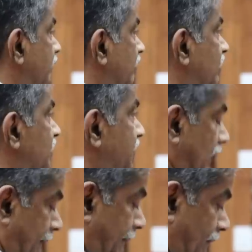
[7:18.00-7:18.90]
profession.
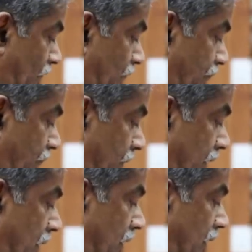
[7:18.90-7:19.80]

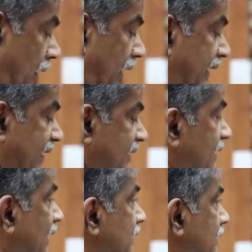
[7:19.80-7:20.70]
It is
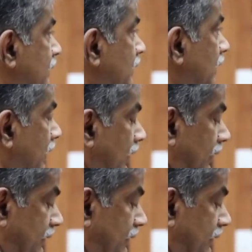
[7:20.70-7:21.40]
said that